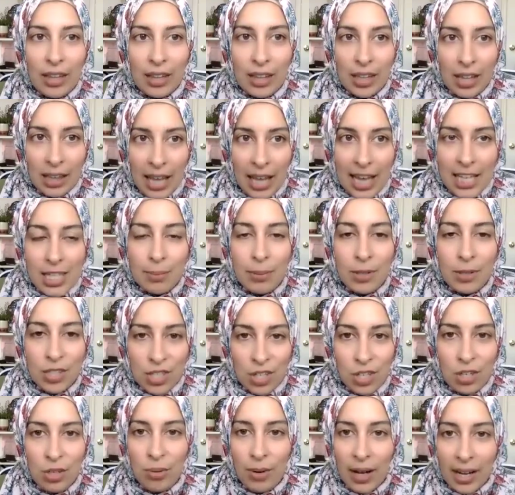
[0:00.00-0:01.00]
the last
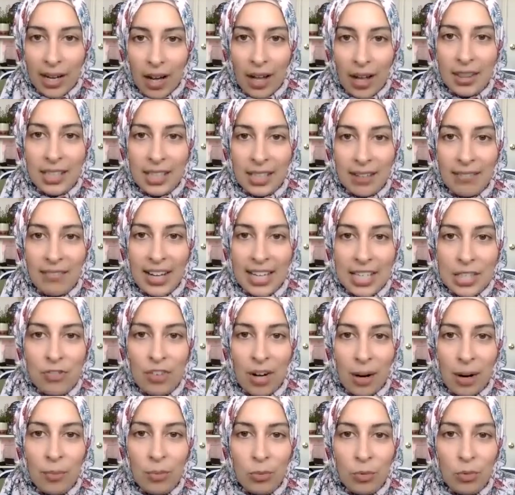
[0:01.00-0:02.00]
person who I got the advice
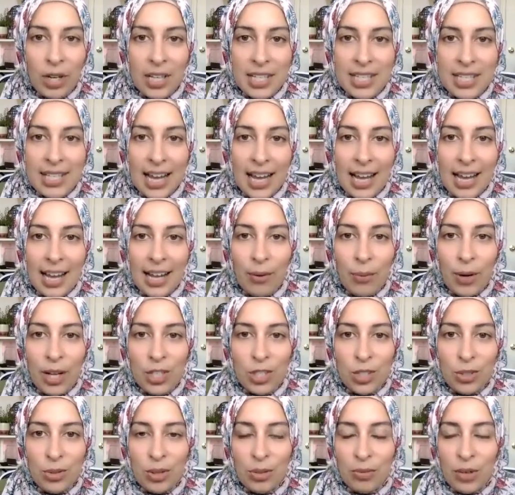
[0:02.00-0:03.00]
from was I
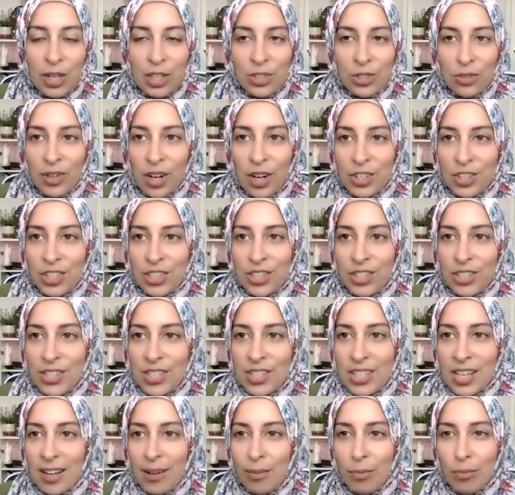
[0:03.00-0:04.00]
went to a Rachel
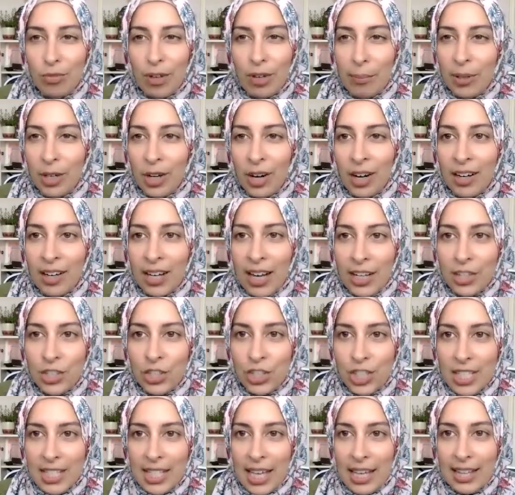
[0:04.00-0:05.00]
Rogers webinar and
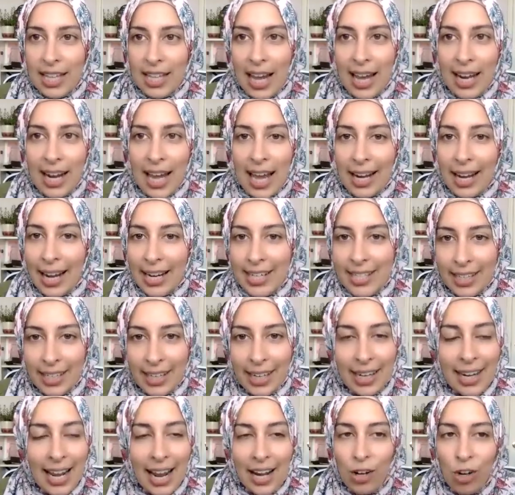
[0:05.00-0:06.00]
she said that and I did
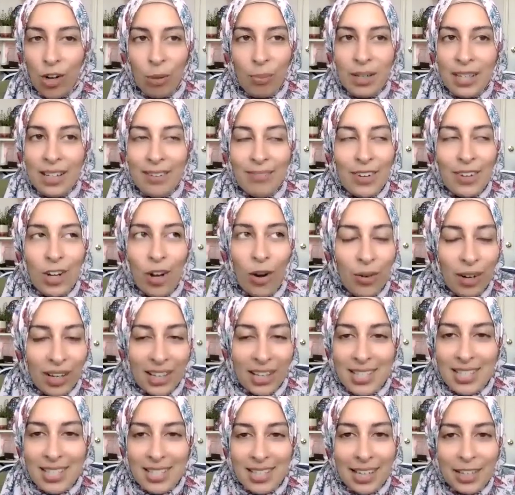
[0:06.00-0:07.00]
it and nobody even
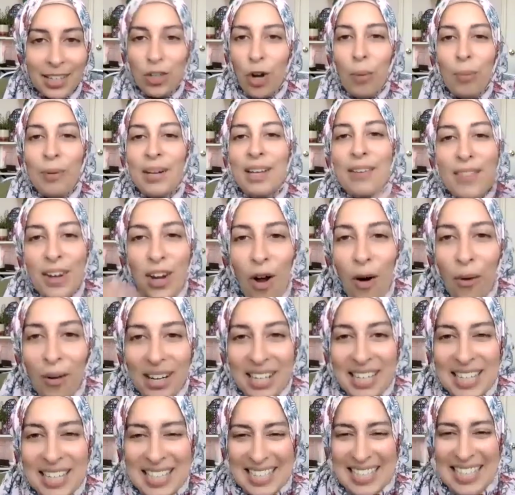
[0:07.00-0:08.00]
noticed. Like nobody even
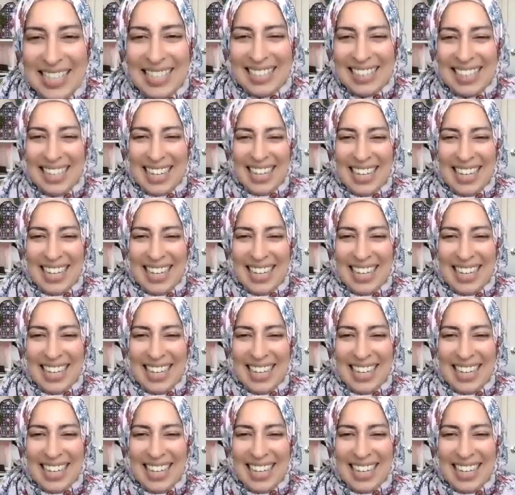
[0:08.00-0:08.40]
noticed.